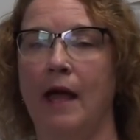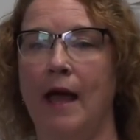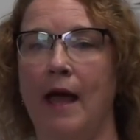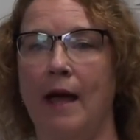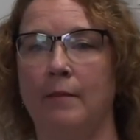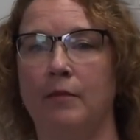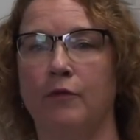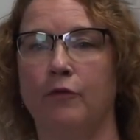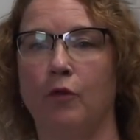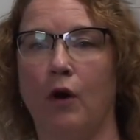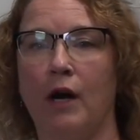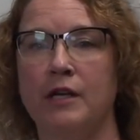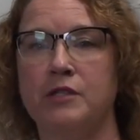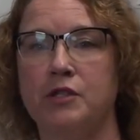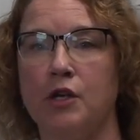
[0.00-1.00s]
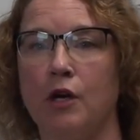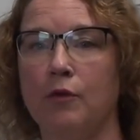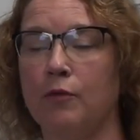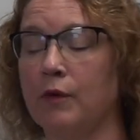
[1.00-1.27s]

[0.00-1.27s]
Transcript: And before I start